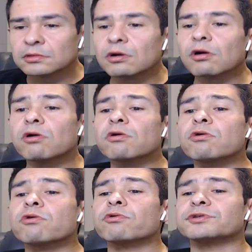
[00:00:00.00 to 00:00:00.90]

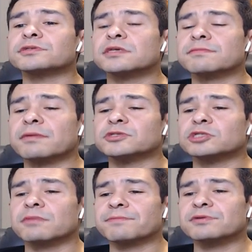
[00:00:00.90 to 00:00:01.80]
Oh, do you think maybe
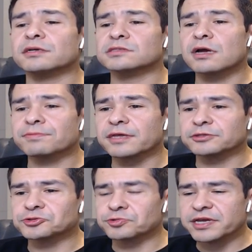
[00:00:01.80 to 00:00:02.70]
she might be on top of
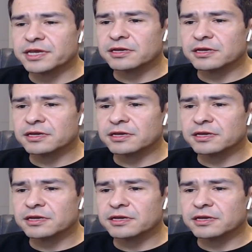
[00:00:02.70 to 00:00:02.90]
that tree?